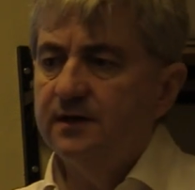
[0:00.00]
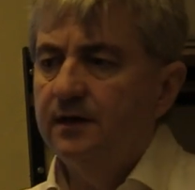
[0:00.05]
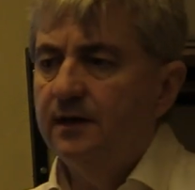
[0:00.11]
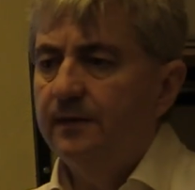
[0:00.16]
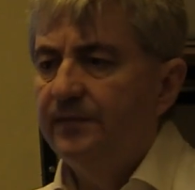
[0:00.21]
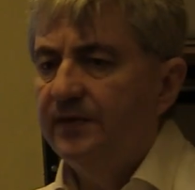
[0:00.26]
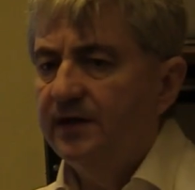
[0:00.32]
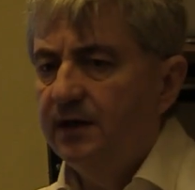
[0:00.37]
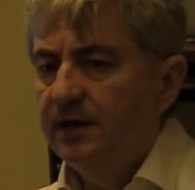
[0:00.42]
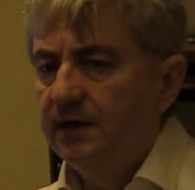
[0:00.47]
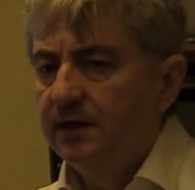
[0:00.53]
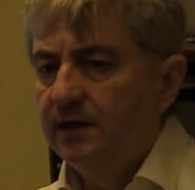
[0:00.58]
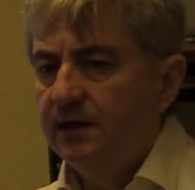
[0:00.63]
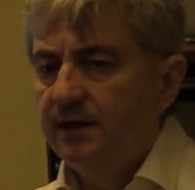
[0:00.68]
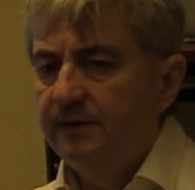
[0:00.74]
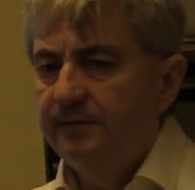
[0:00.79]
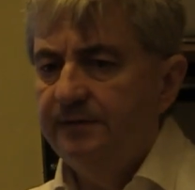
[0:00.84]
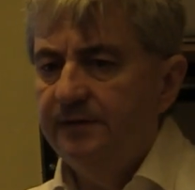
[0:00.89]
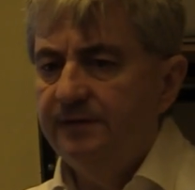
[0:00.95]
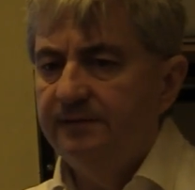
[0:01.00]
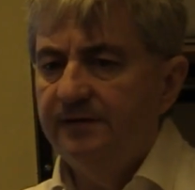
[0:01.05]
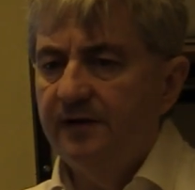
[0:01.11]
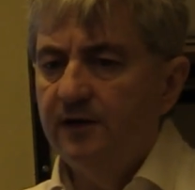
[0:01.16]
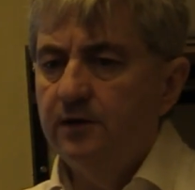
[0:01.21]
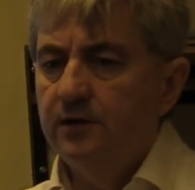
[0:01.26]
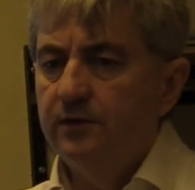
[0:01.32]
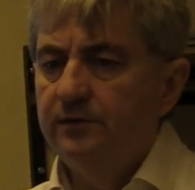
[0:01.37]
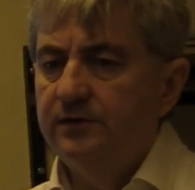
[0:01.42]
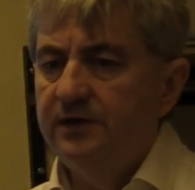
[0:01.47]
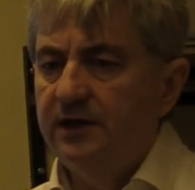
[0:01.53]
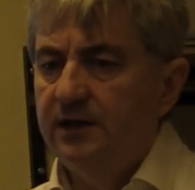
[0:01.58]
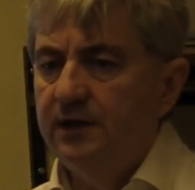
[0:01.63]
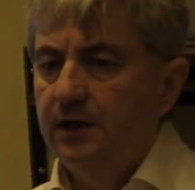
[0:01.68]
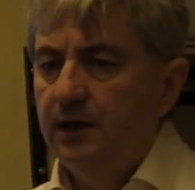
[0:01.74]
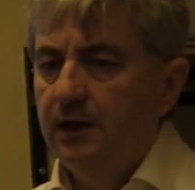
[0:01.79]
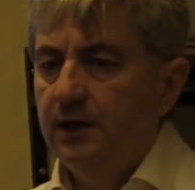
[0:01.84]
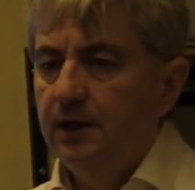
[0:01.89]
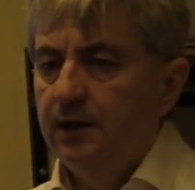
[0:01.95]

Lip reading: if we follow the